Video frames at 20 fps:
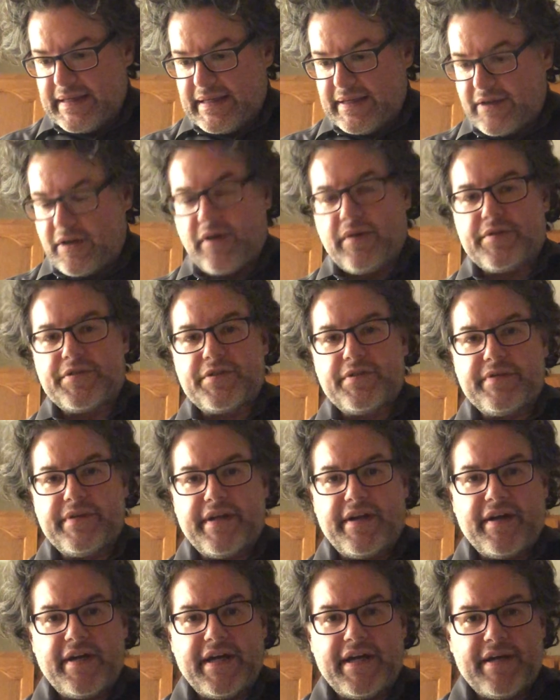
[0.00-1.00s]
cultured
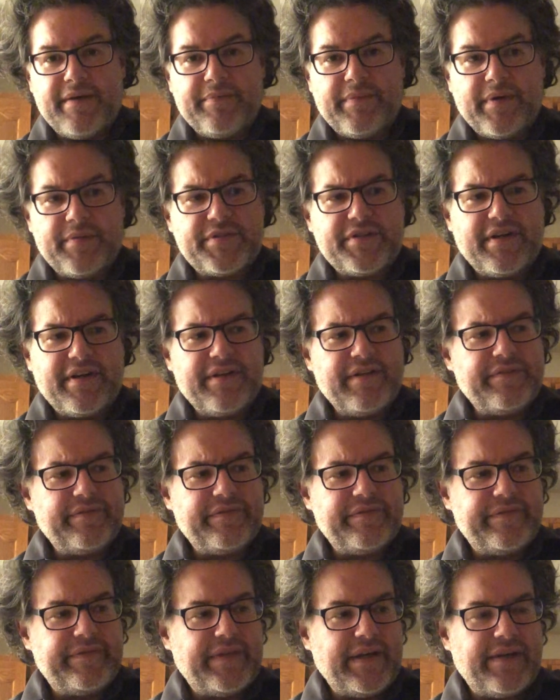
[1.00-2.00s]
than I am. I was trying to
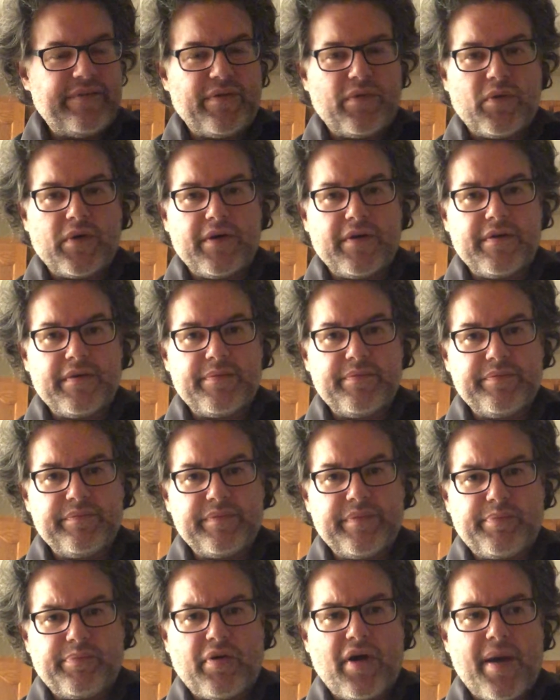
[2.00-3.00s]
think of a word,
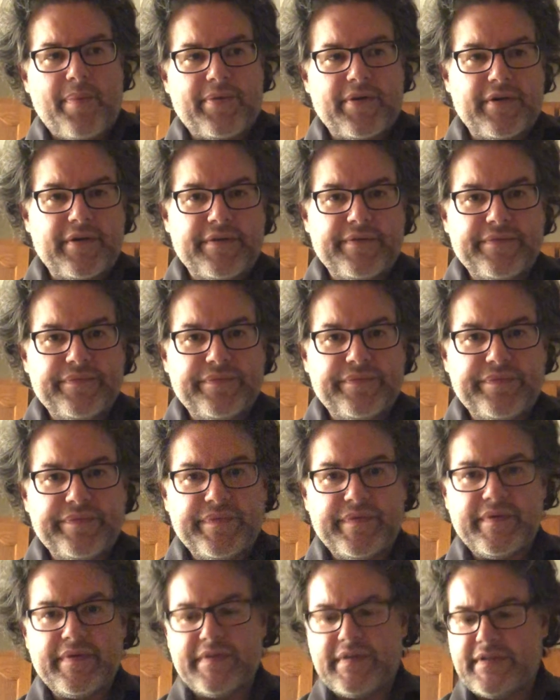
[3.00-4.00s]
proper,
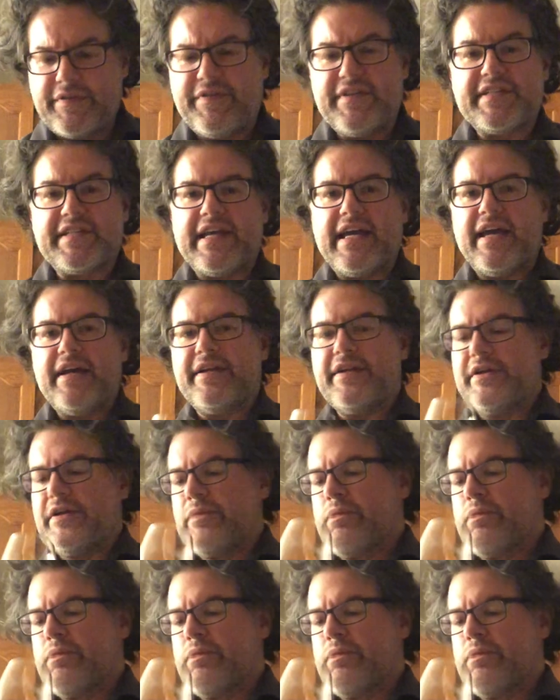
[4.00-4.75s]
sophisticated.